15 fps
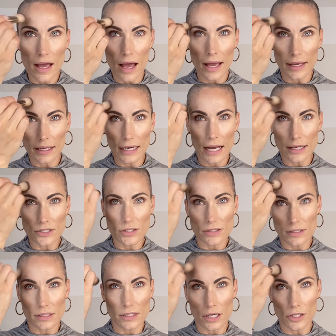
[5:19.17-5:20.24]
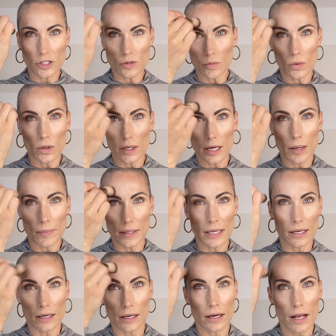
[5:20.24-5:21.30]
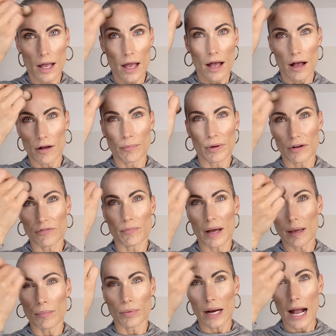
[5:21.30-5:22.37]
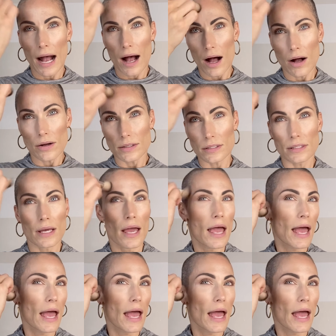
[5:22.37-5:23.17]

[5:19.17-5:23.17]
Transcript: I can add just a touch more up here above my brows.